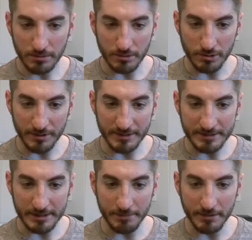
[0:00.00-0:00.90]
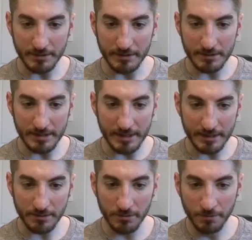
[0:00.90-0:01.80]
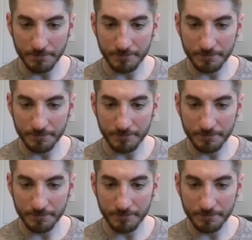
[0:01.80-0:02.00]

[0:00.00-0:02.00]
I'll go ahead and type in nano